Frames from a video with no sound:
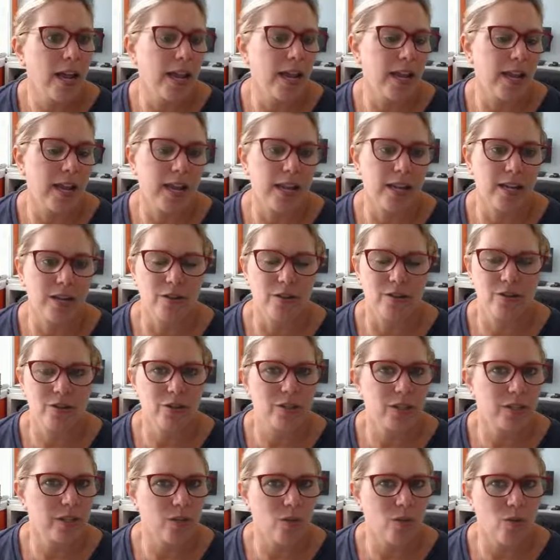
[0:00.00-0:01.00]
and there's
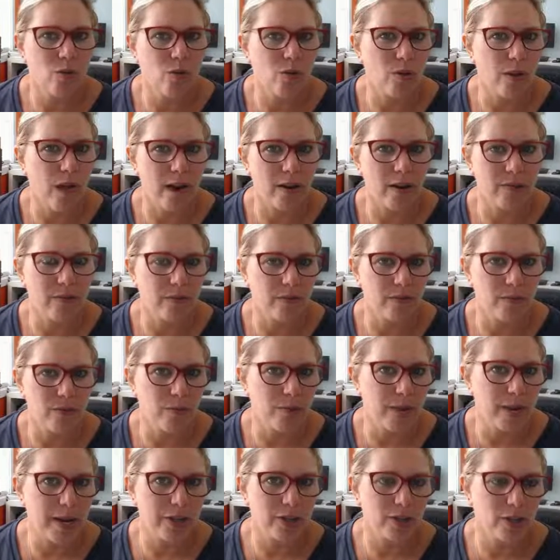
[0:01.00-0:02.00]
just a whole lot of
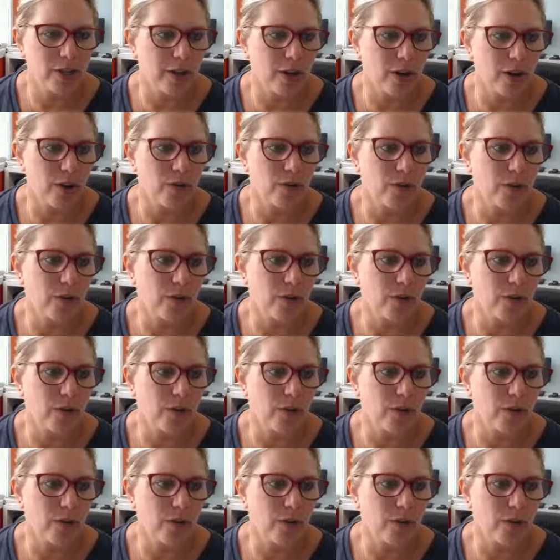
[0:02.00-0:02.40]
information there